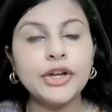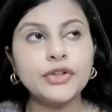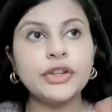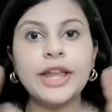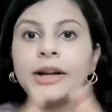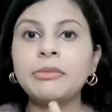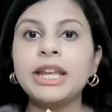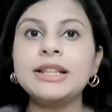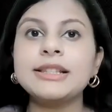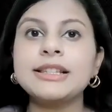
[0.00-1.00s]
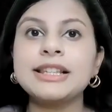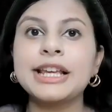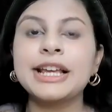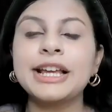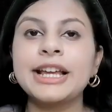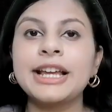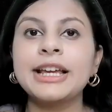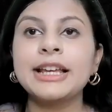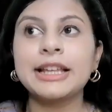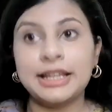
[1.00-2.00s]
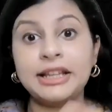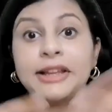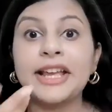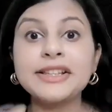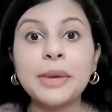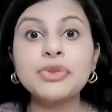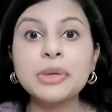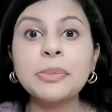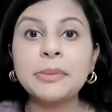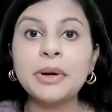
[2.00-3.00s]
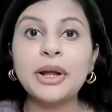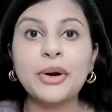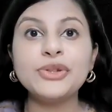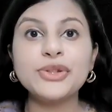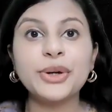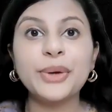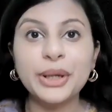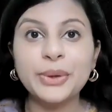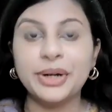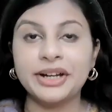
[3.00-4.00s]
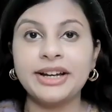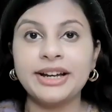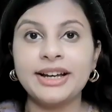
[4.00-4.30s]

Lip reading: So that means exemption people are also doing good,